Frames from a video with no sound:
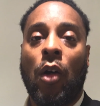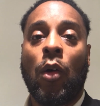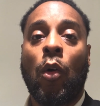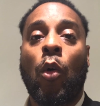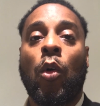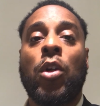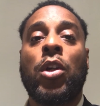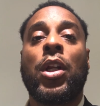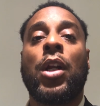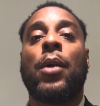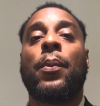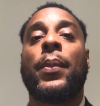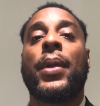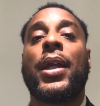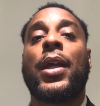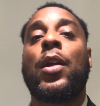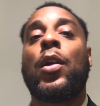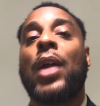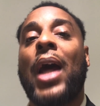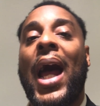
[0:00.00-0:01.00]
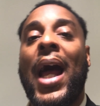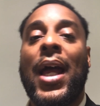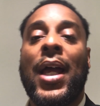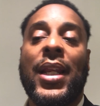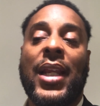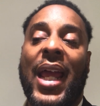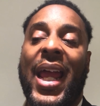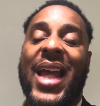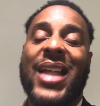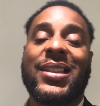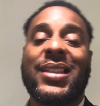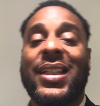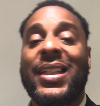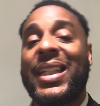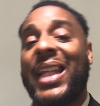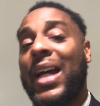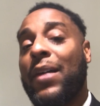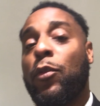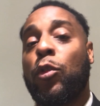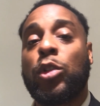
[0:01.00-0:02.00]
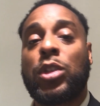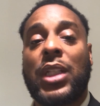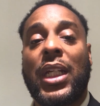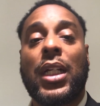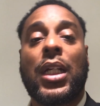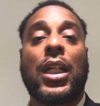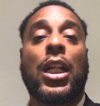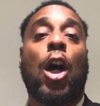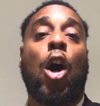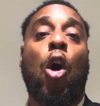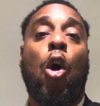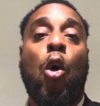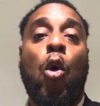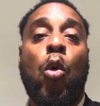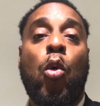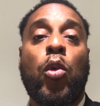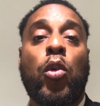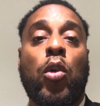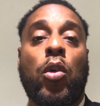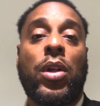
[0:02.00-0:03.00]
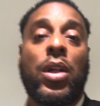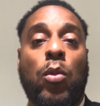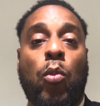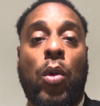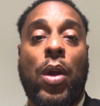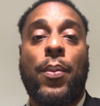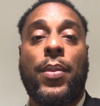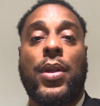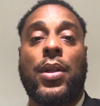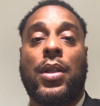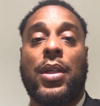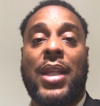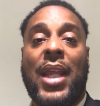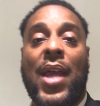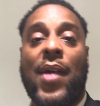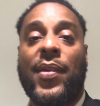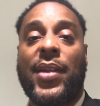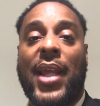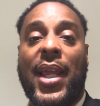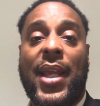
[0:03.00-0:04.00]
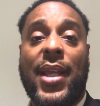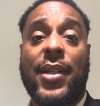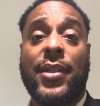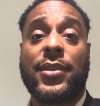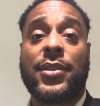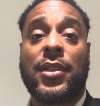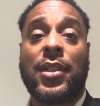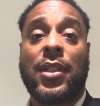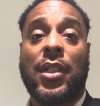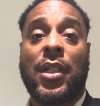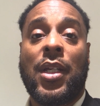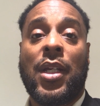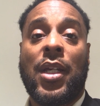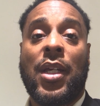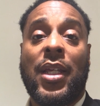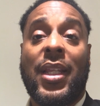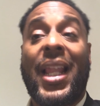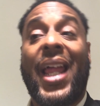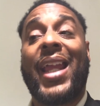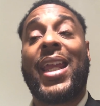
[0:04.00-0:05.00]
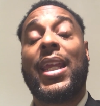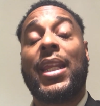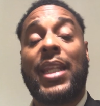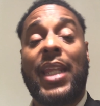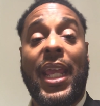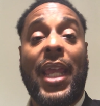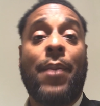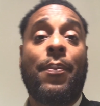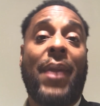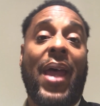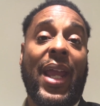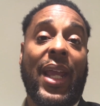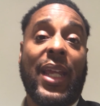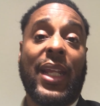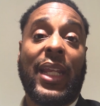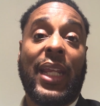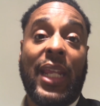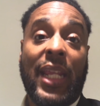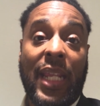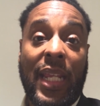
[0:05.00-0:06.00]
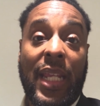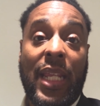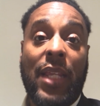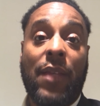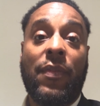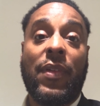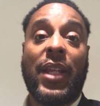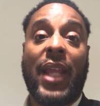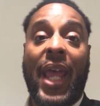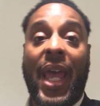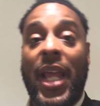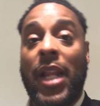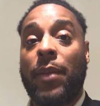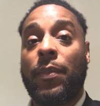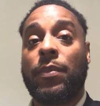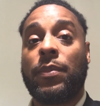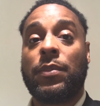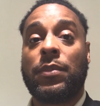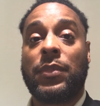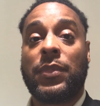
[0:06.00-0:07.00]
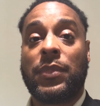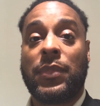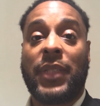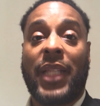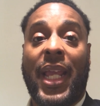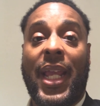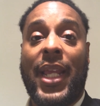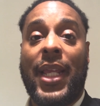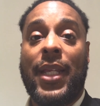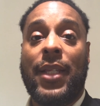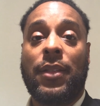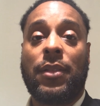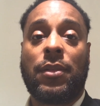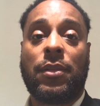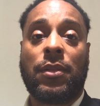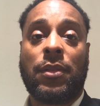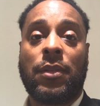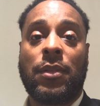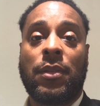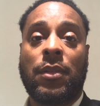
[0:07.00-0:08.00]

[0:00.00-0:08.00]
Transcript: Or, you know what I mean? Has the devil taken a hold on the women nowadays, like he did back in Eve and Adam days?